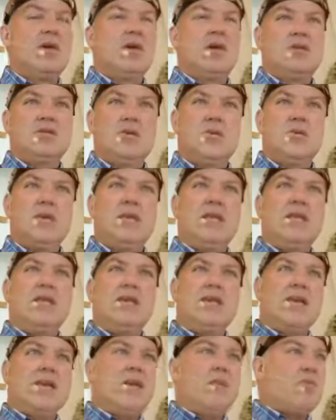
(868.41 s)
So we need
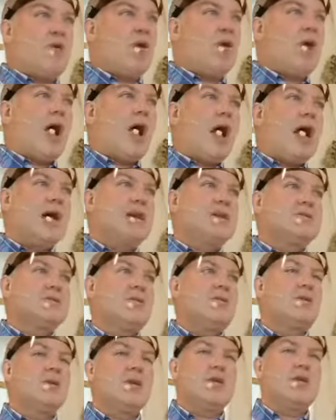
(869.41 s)
to keep our eyes
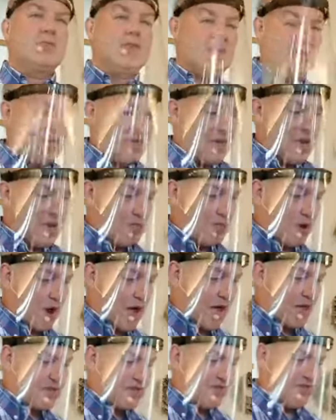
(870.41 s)
on Him. We need to keep our
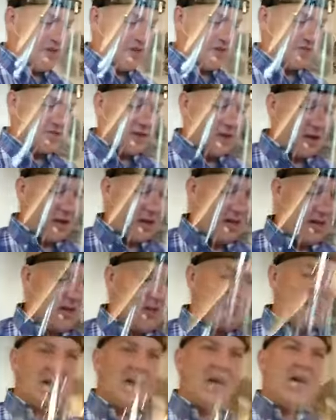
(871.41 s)
eyes fixed on Him.
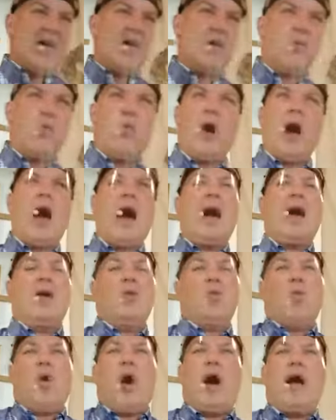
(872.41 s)
And why?
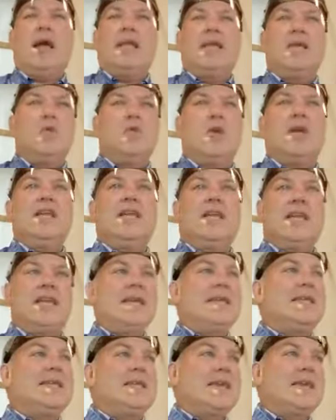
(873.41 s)
Why do we
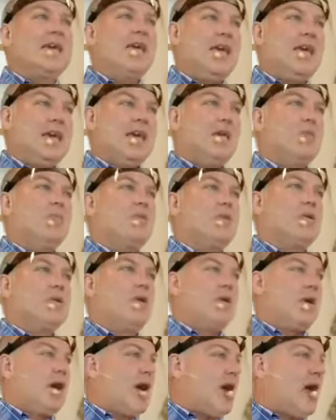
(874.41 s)
need to keep
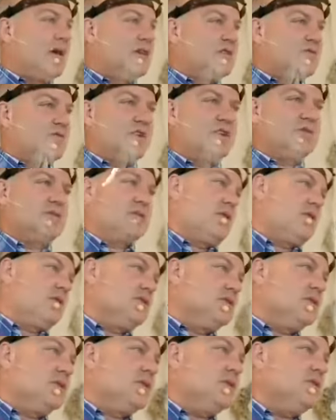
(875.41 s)
our eyes fixed on
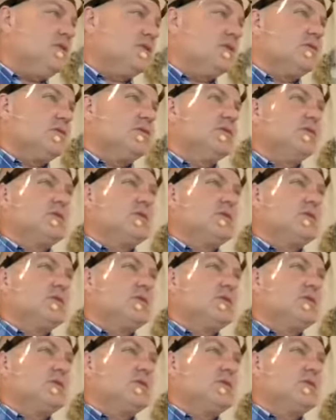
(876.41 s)
Jesus?